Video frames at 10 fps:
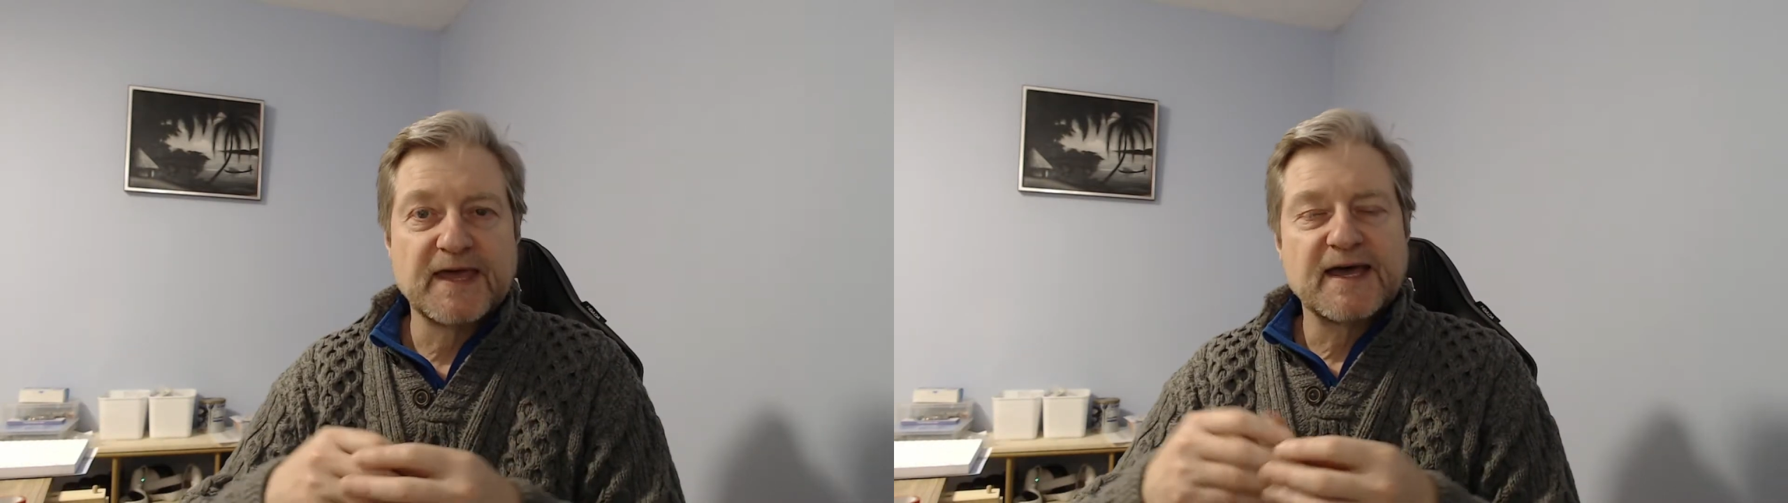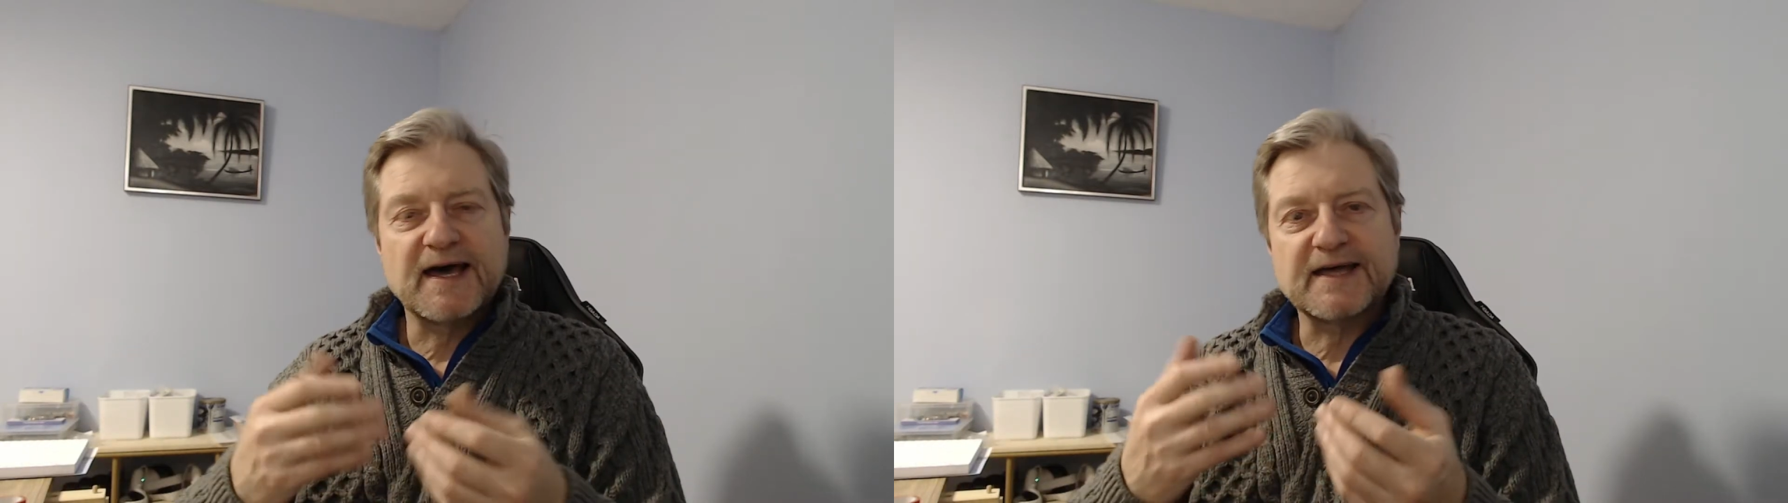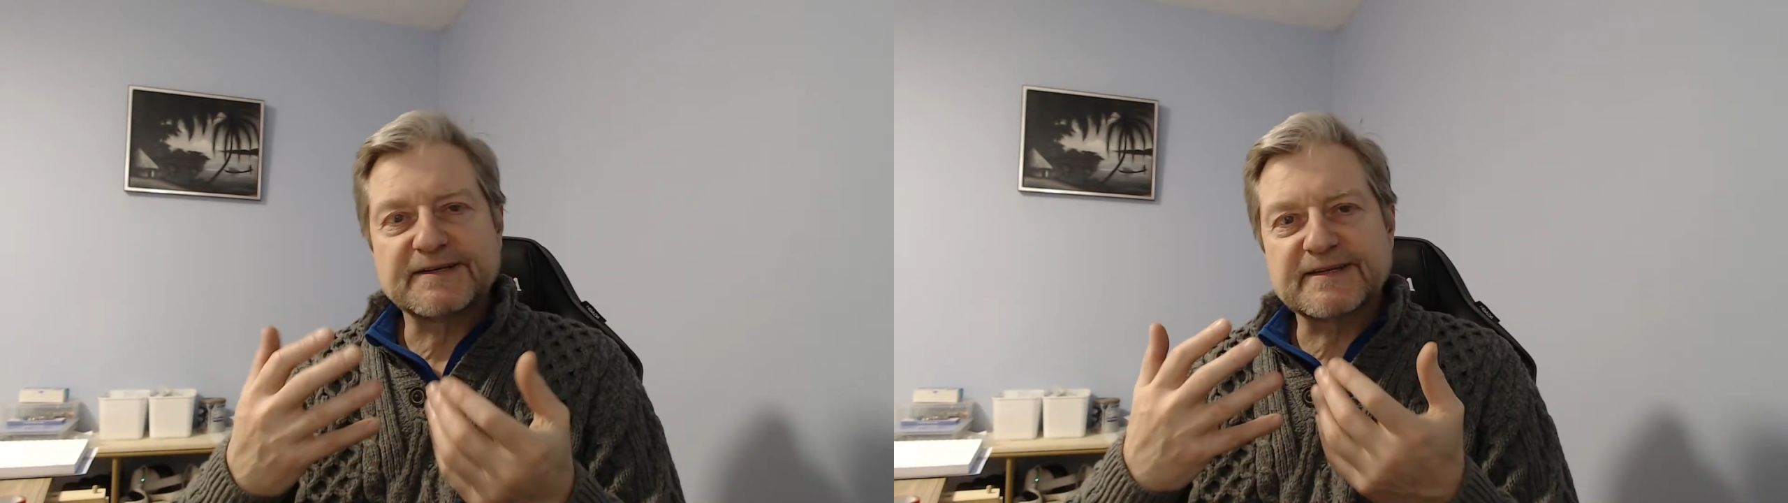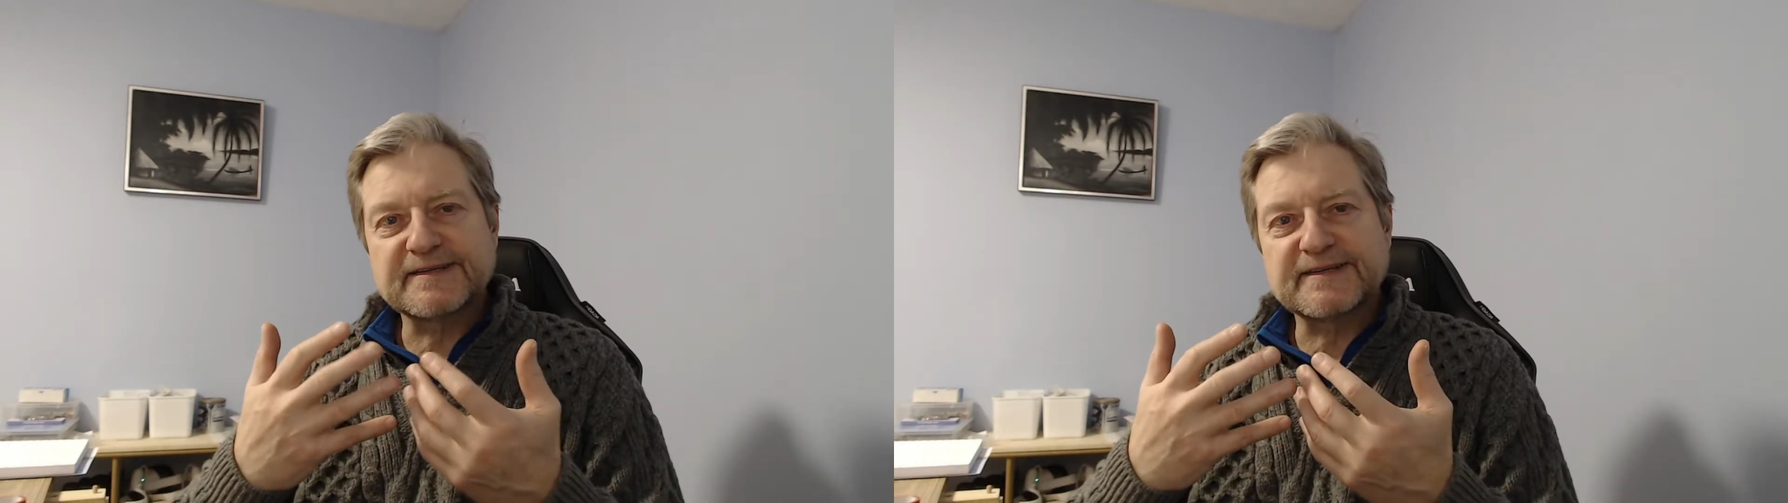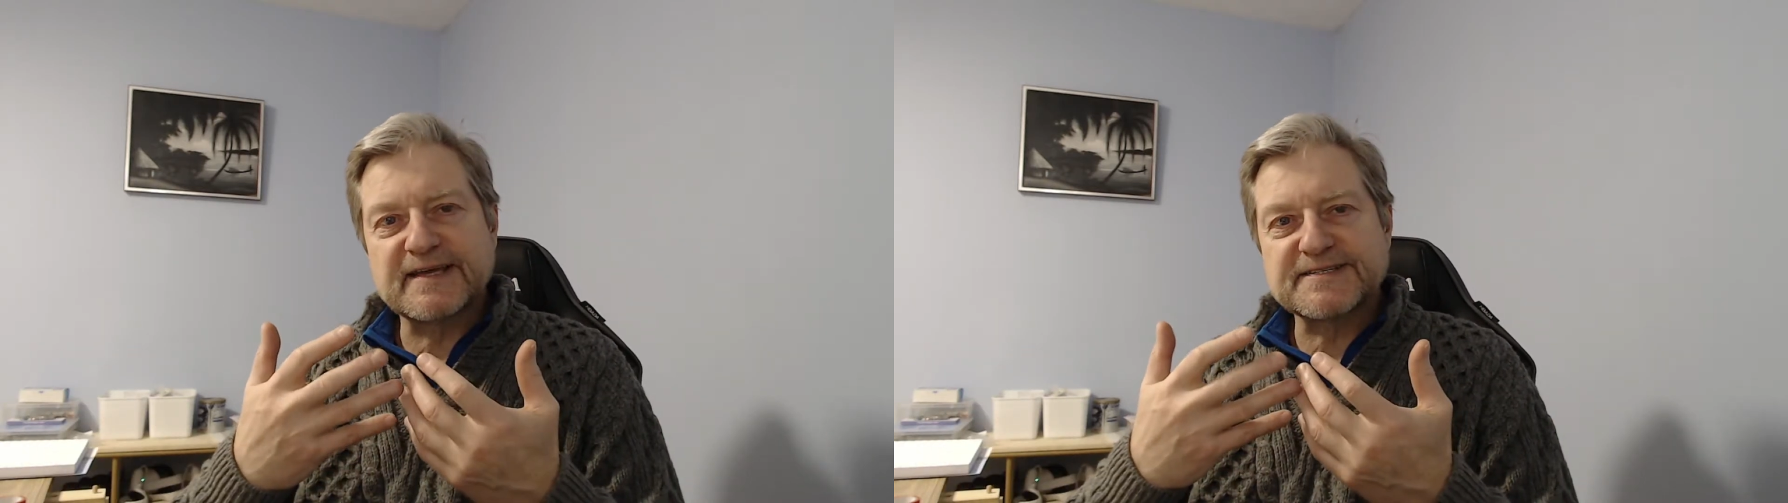And
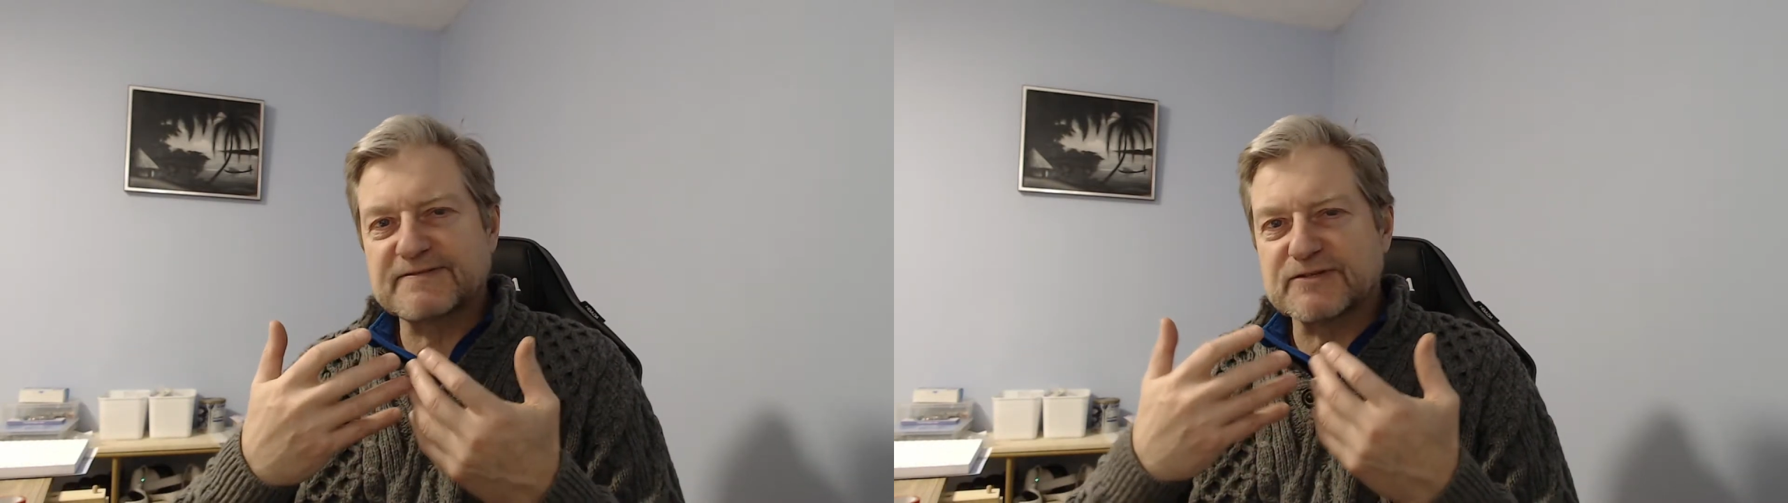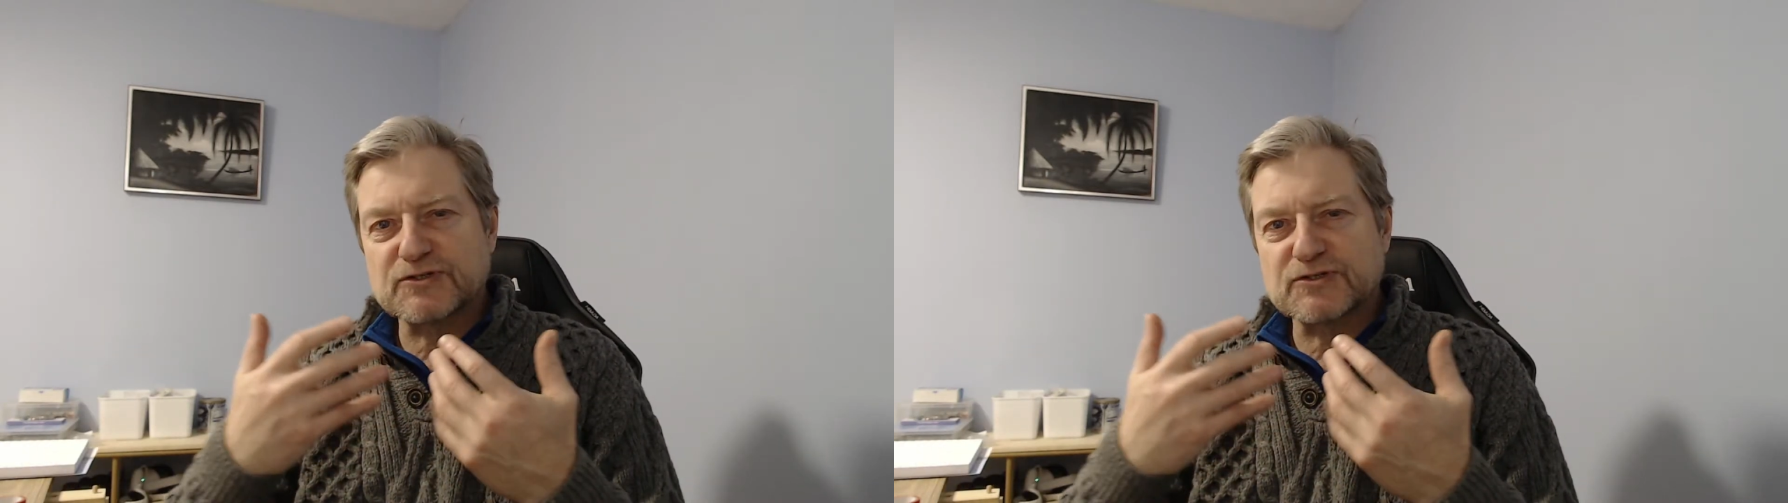that's even